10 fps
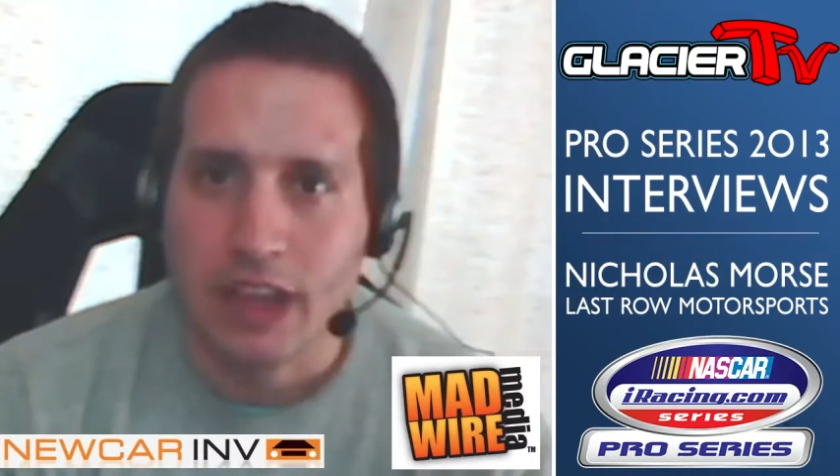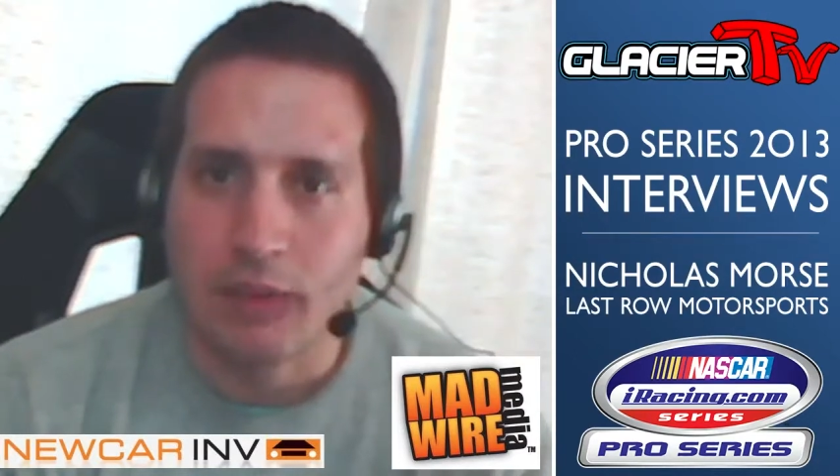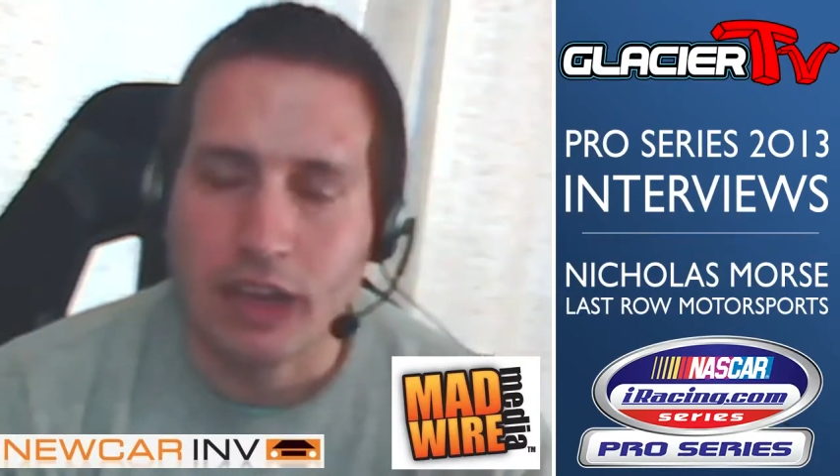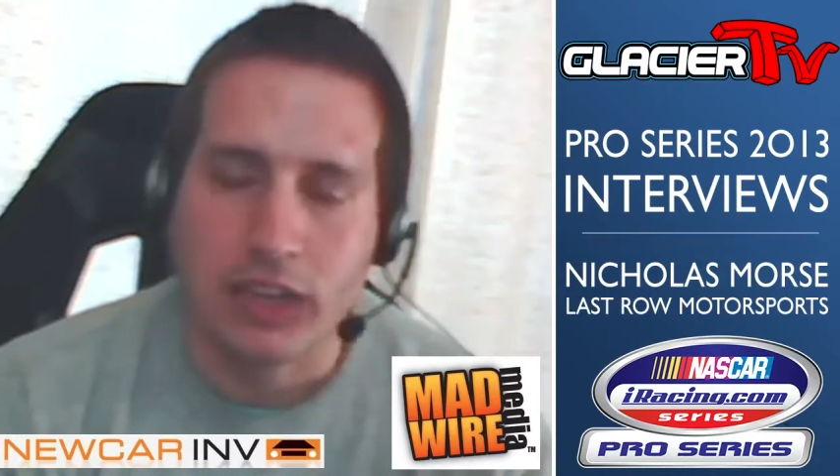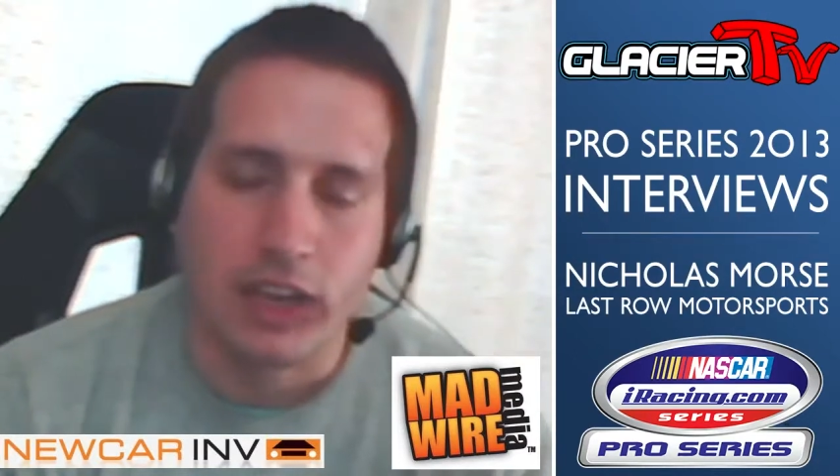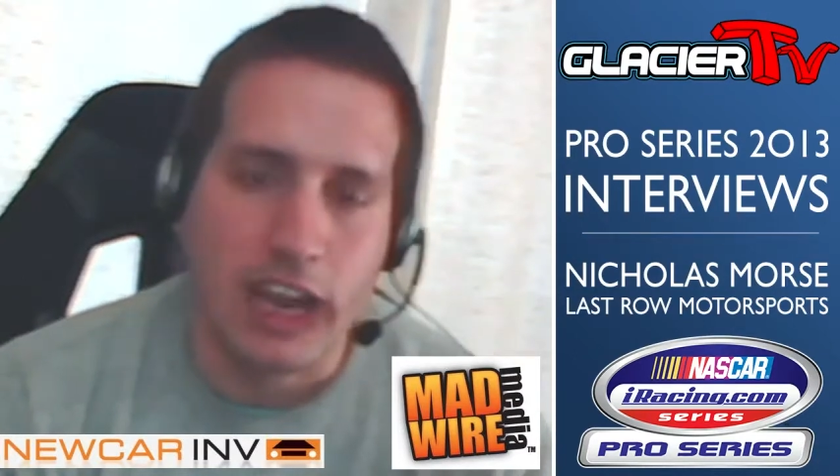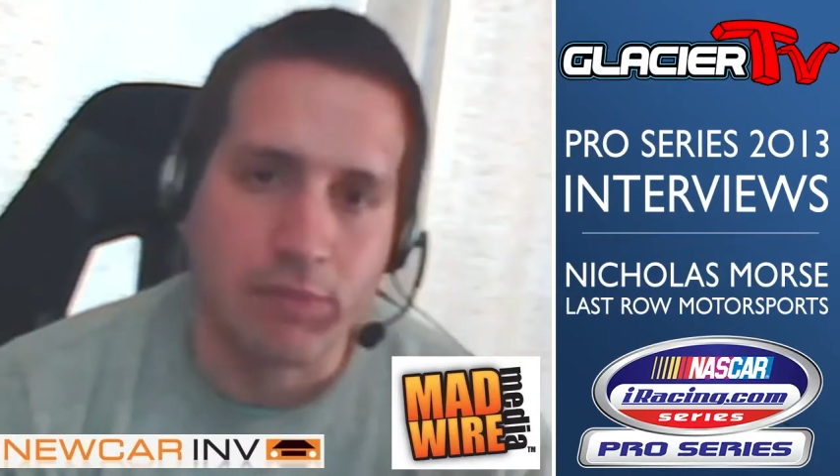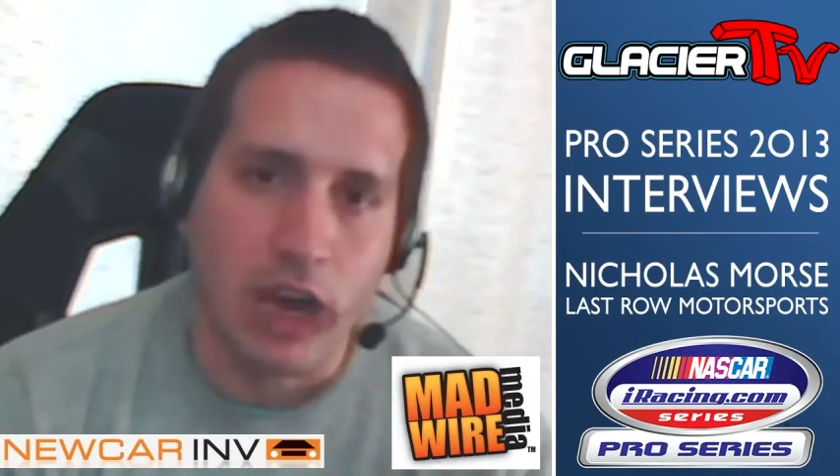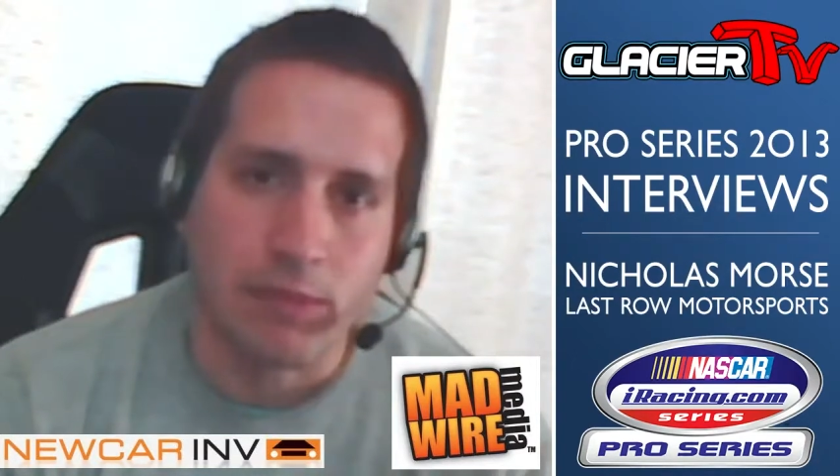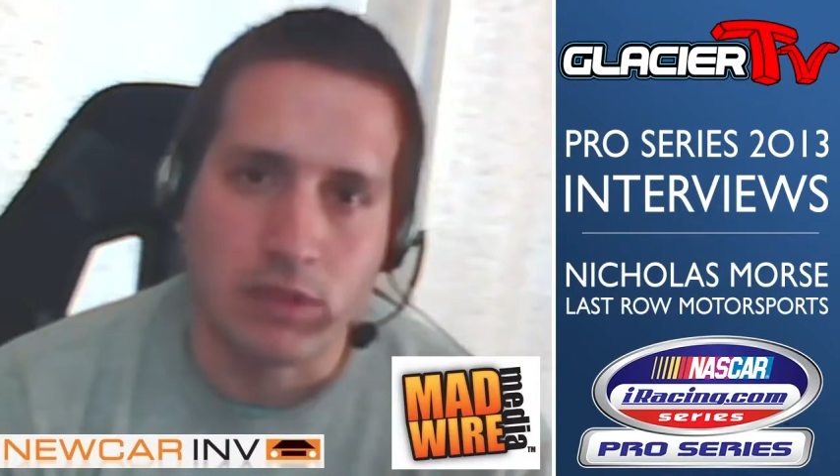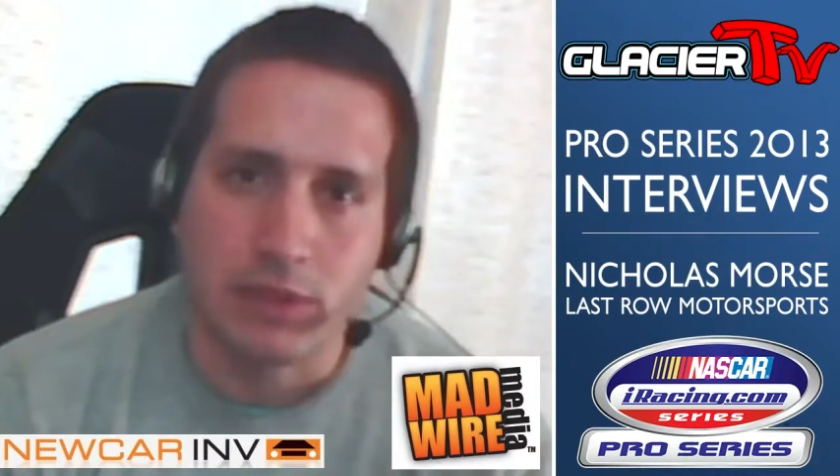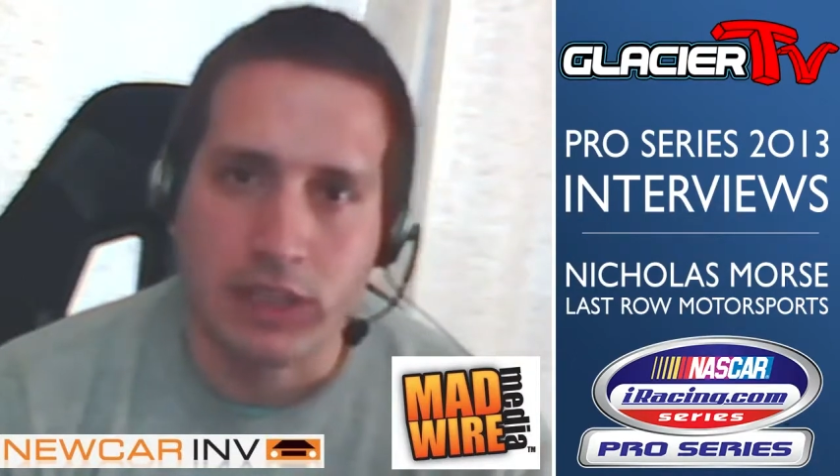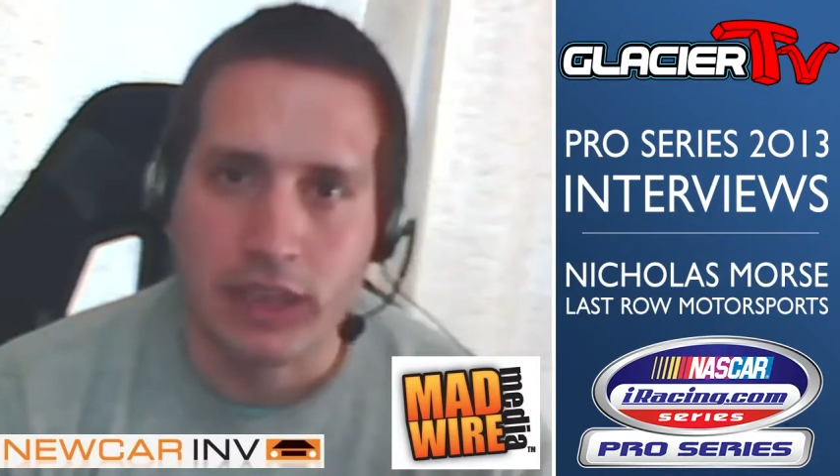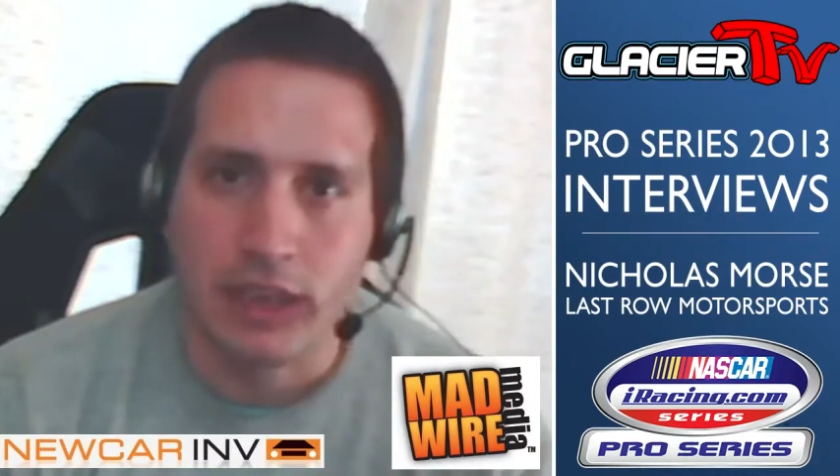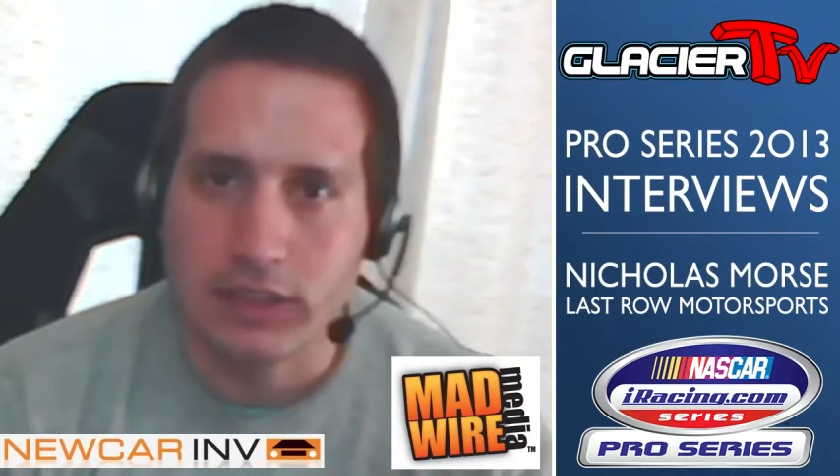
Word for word: I'm not going to dive bomb them and get